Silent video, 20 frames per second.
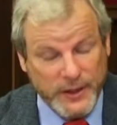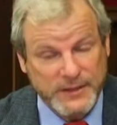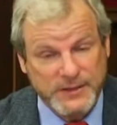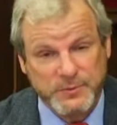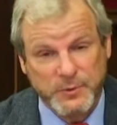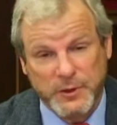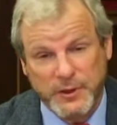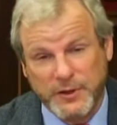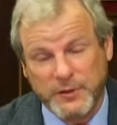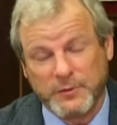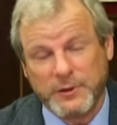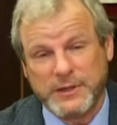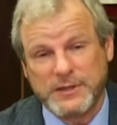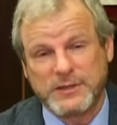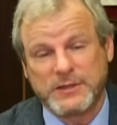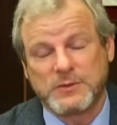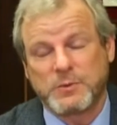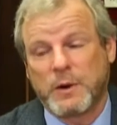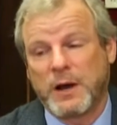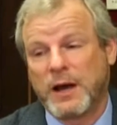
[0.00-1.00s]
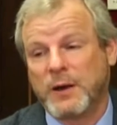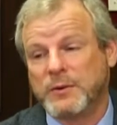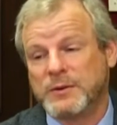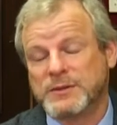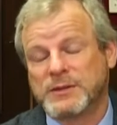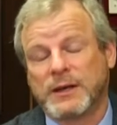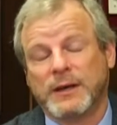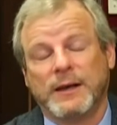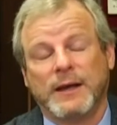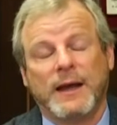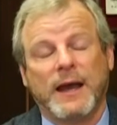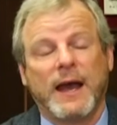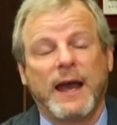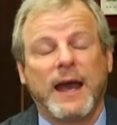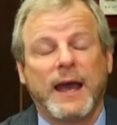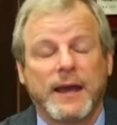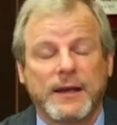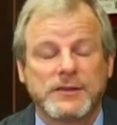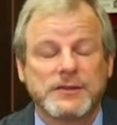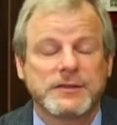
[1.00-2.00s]
That's one of the reasons why I was
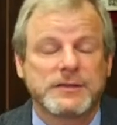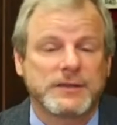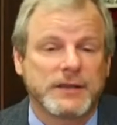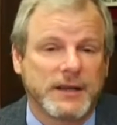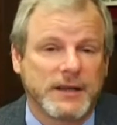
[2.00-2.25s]
anxious